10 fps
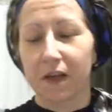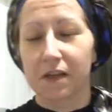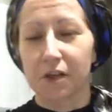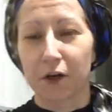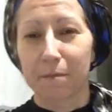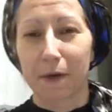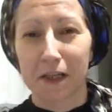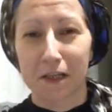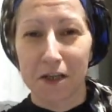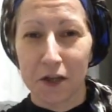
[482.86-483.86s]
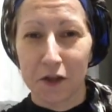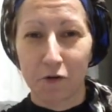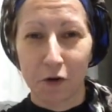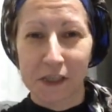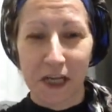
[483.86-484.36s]
Sorry, my
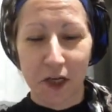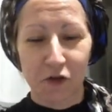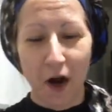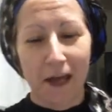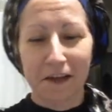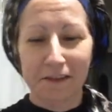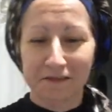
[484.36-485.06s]
throat is getting dry again.